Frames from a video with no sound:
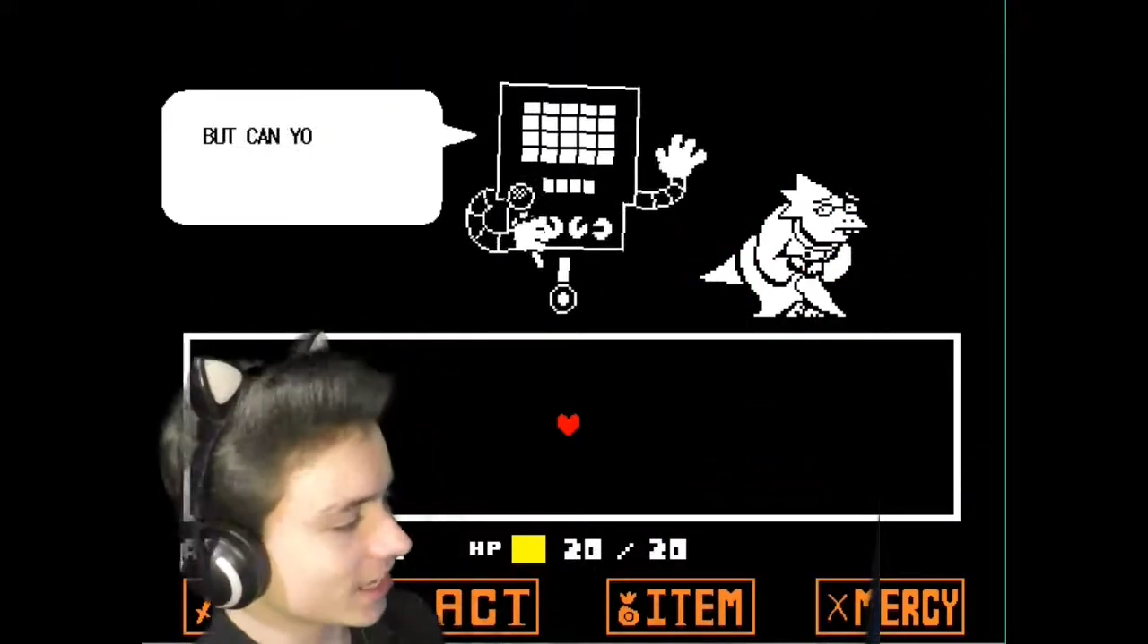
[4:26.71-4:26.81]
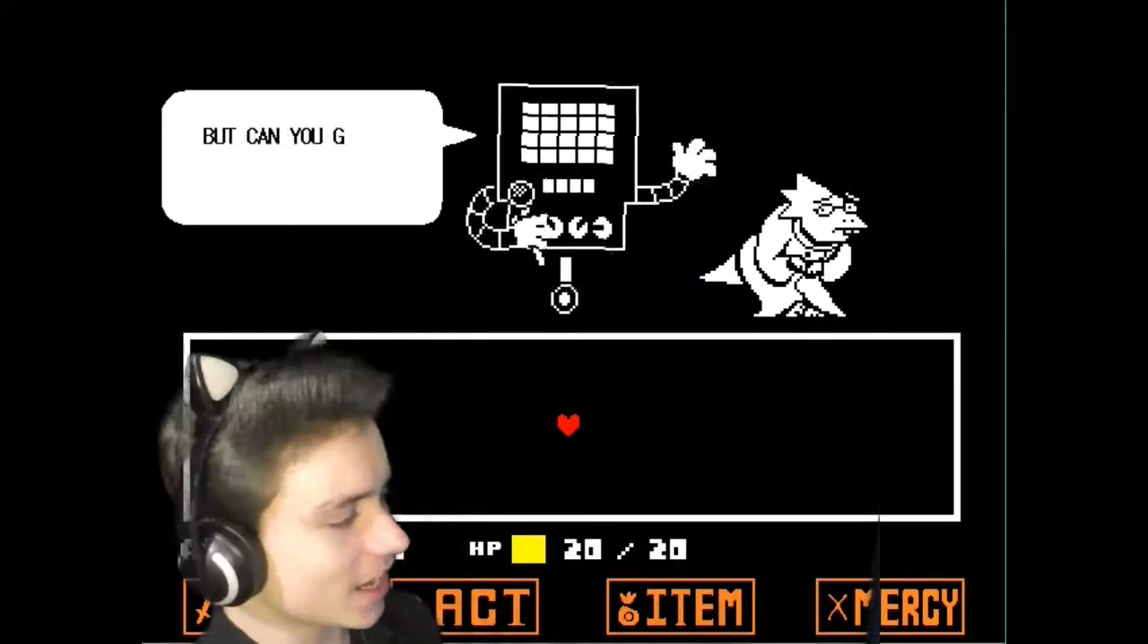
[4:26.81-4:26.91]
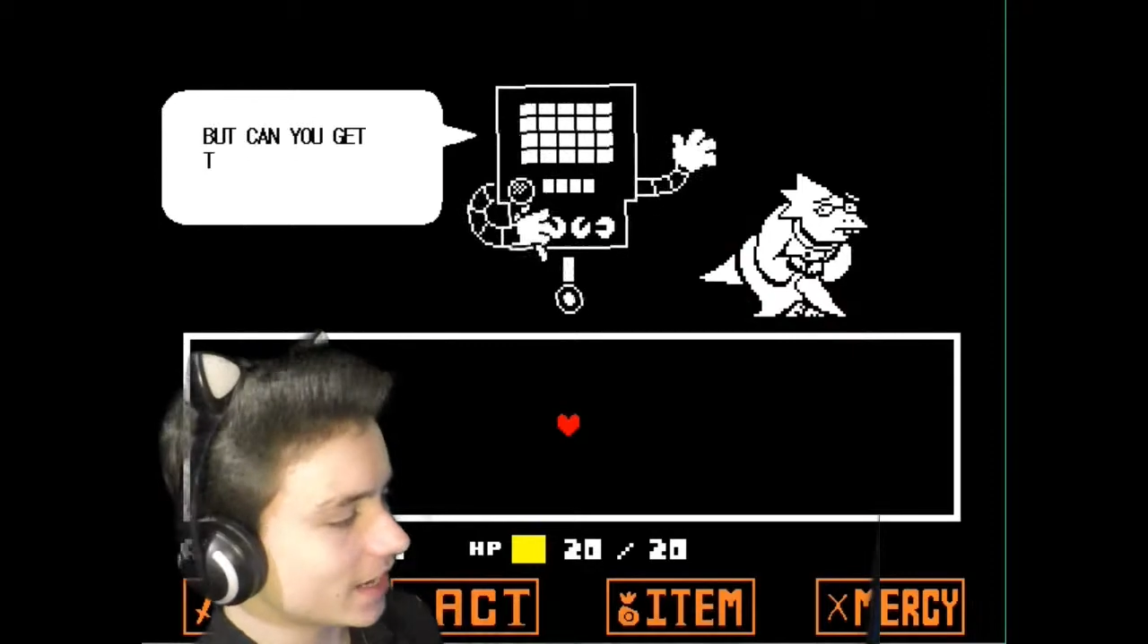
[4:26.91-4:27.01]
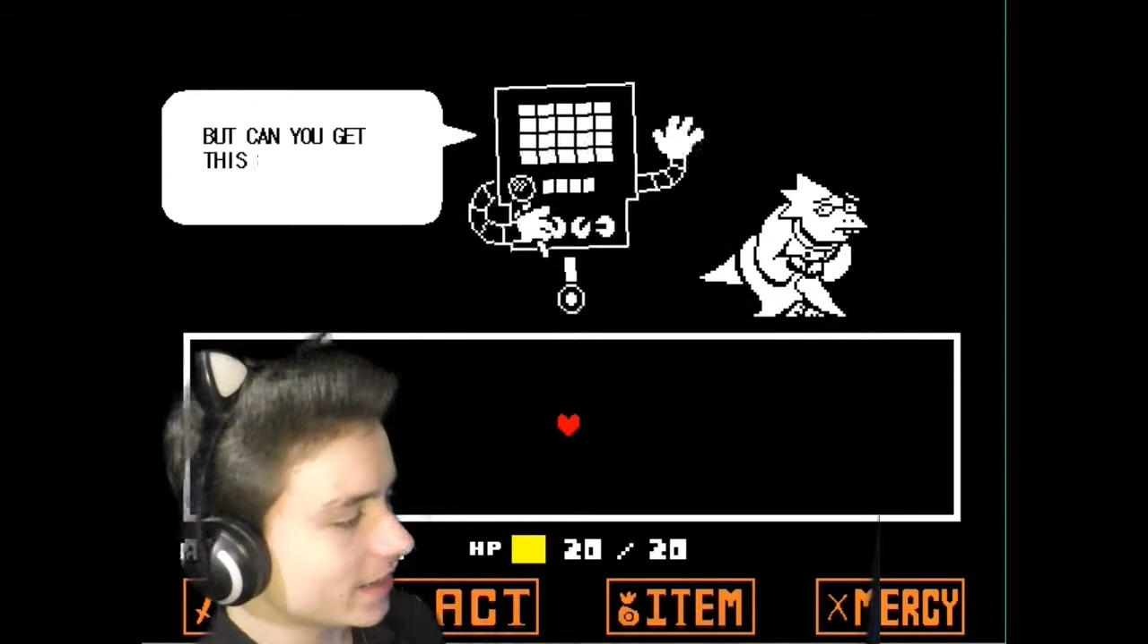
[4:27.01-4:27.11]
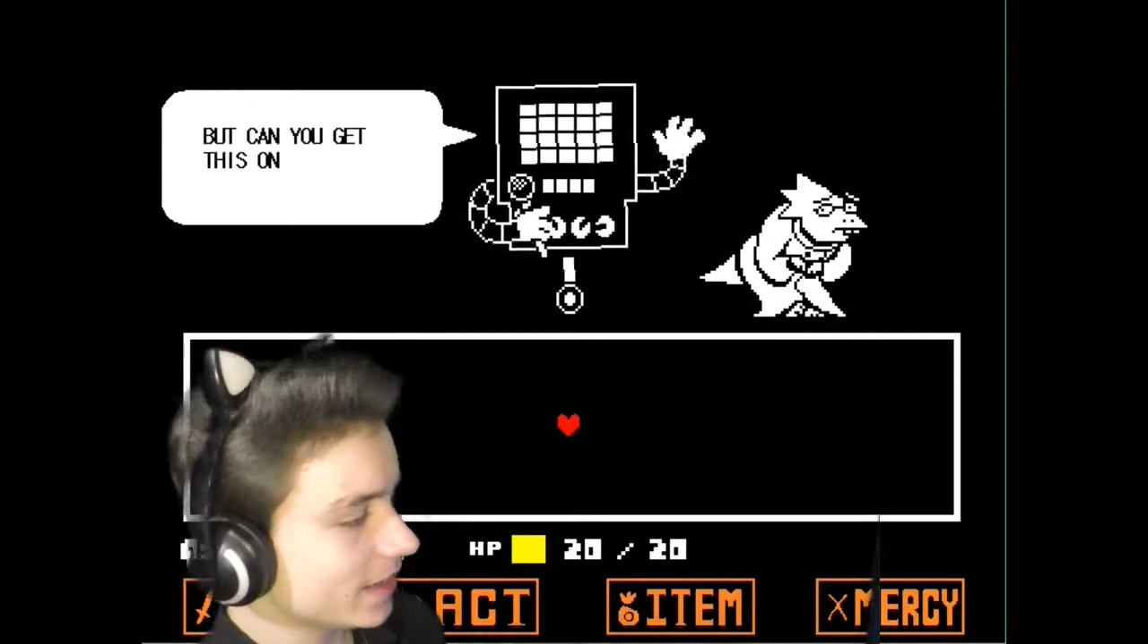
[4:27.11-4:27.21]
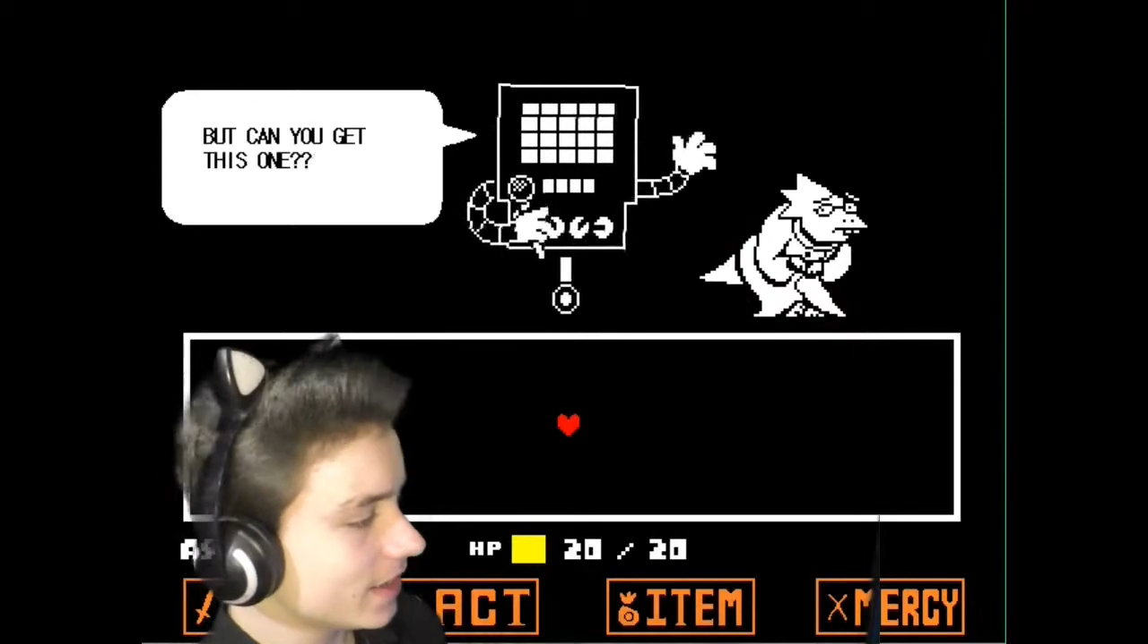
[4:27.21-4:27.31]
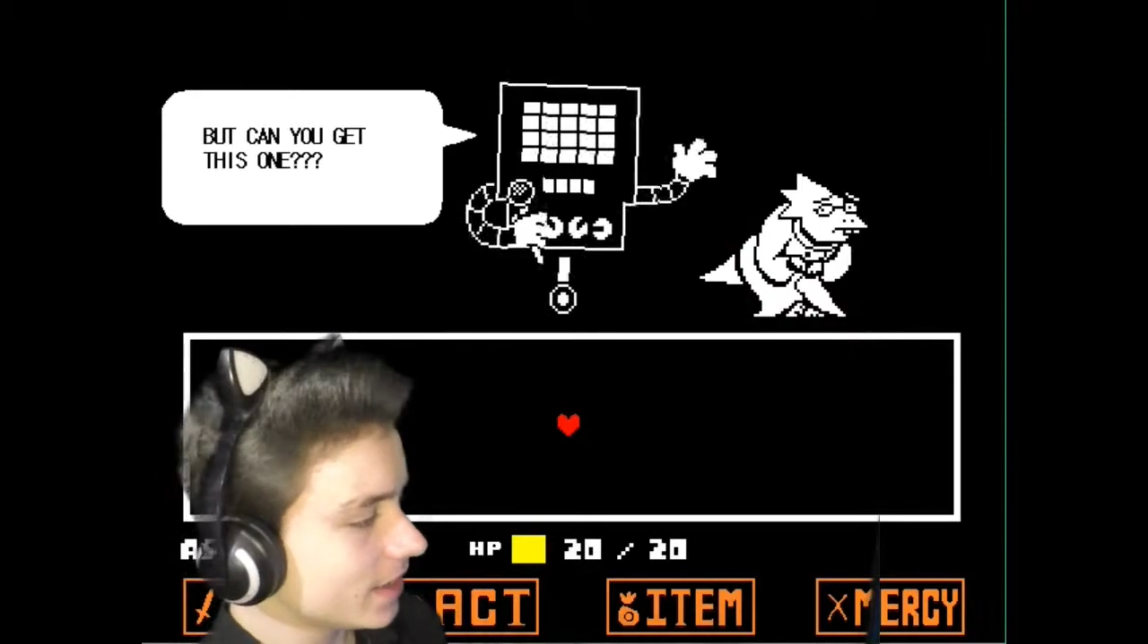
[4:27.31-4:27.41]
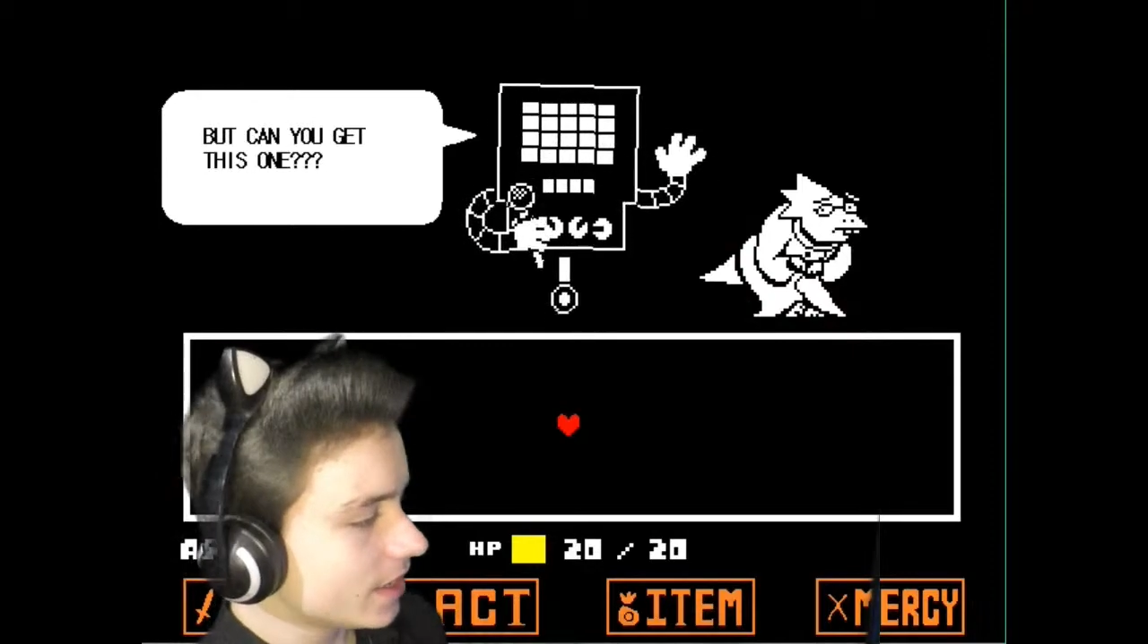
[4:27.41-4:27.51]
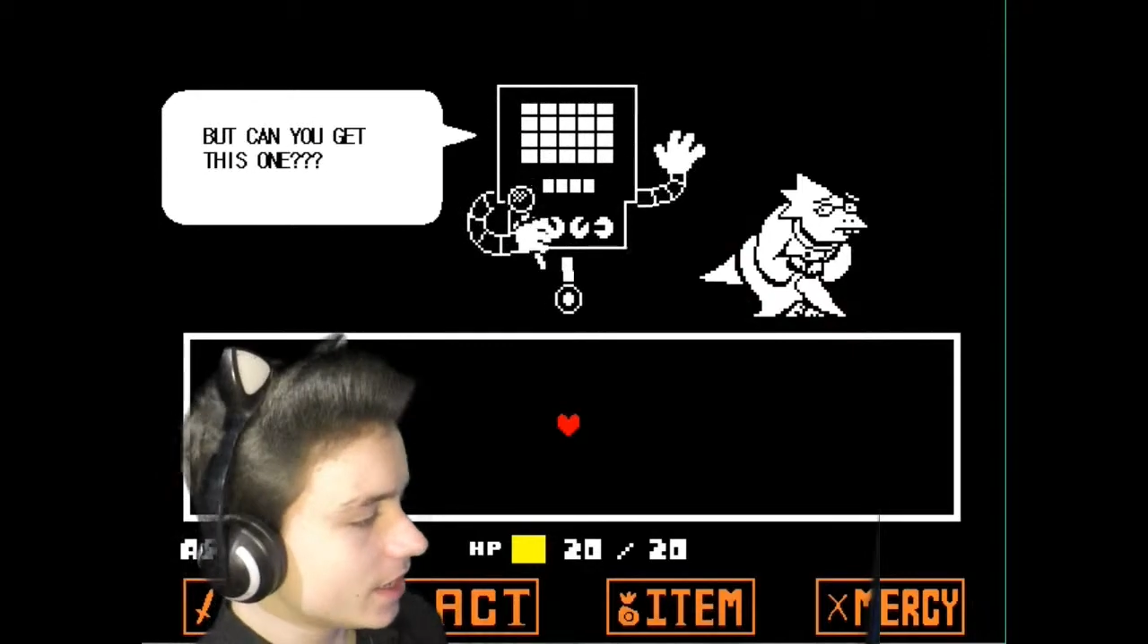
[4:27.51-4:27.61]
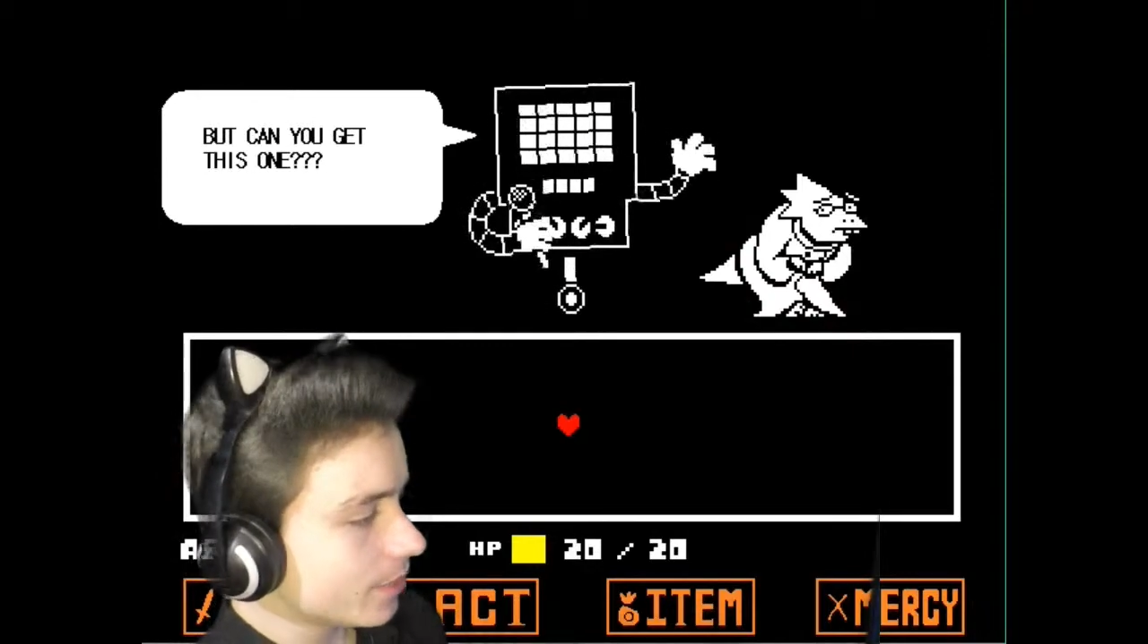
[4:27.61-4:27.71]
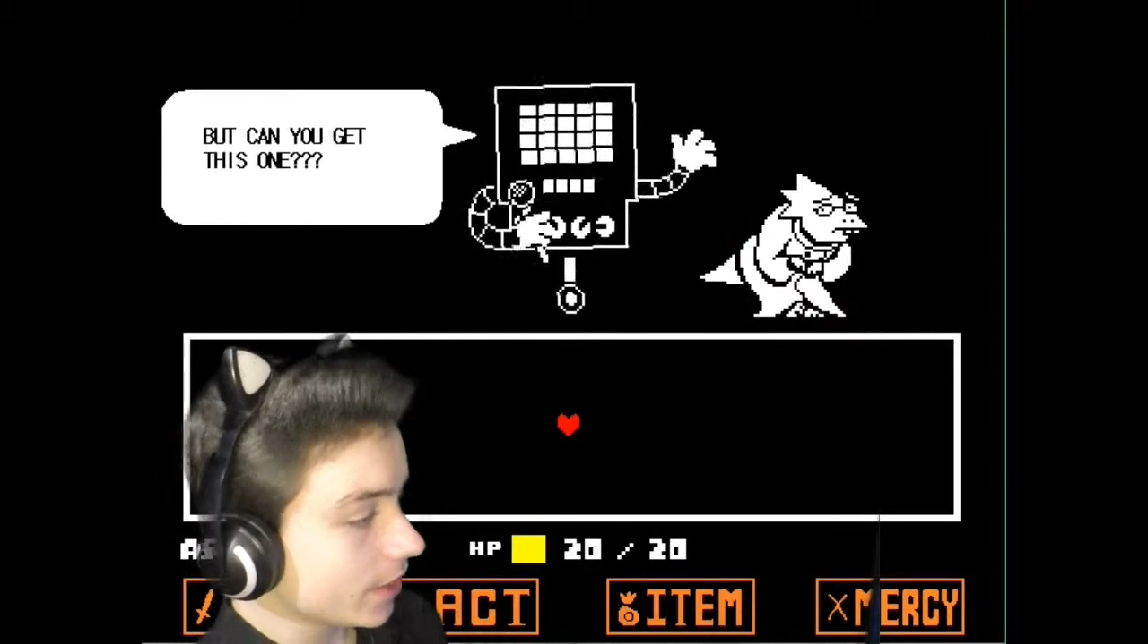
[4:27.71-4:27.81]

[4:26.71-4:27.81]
god.